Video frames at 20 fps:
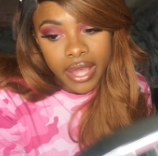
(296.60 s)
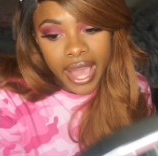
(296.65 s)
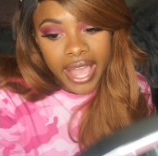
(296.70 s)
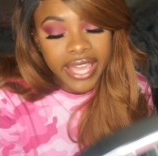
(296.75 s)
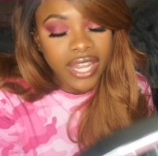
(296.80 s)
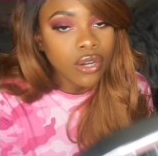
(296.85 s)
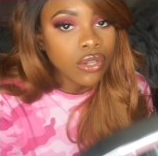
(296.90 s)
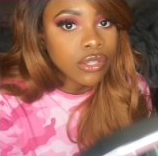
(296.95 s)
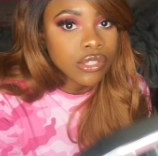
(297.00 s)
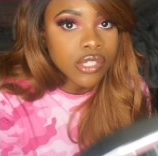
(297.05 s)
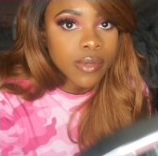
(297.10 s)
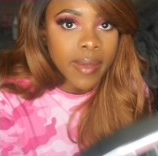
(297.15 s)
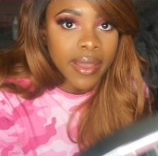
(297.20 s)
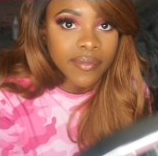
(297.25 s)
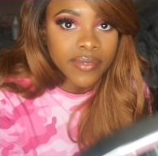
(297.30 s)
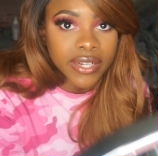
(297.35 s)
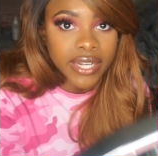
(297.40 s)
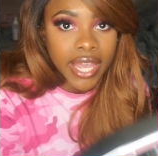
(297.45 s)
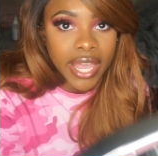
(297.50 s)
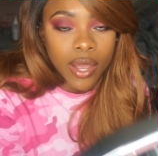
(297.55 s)
I get on YouTube
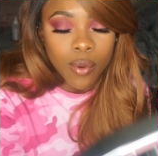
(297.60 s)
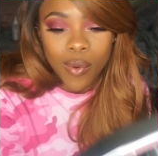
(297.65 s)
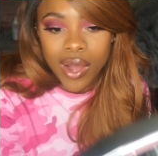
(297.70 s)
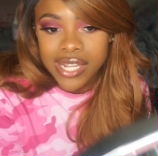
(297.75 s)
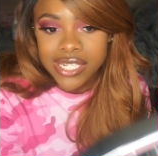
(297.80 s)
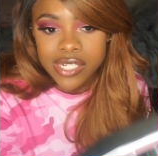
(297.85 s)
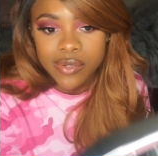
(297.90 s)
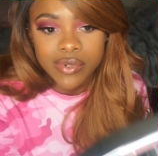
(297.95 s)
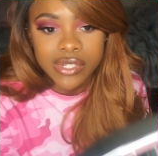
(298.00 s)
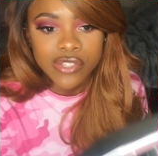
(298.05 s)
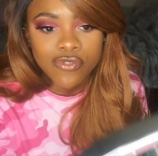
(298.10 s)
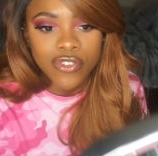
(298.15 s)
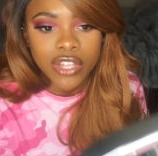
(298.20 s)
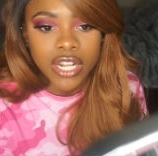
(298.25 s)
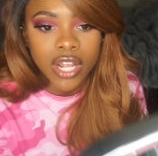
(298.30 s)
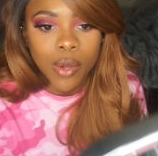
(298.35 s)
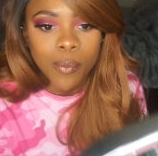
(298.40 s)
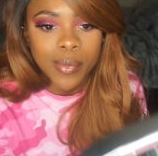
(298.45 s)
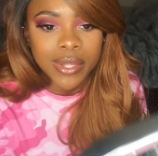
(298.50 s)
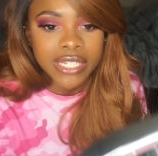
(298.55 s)
every day and watch someone's
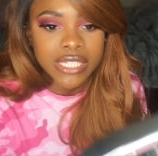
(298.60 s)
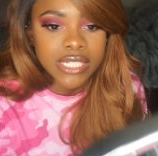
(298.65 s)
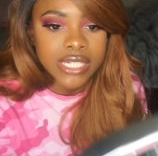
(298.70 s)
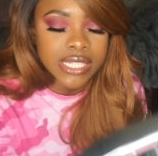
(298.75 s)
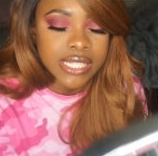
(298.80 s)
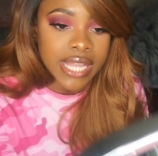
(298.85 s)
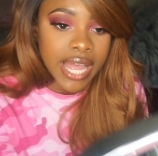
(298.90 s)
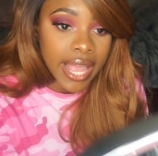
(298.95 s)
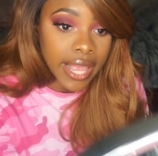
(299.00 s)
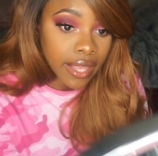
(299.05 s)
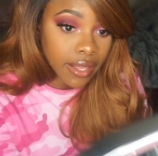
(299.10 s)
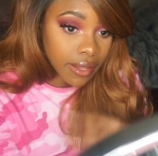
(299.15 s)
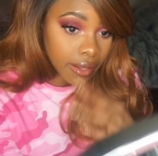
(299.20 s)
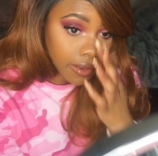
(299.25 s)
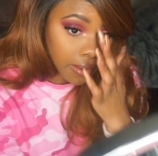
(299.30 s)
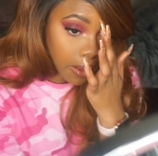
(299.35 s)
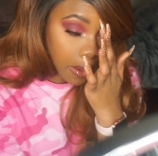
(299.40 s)
video, but it's just like,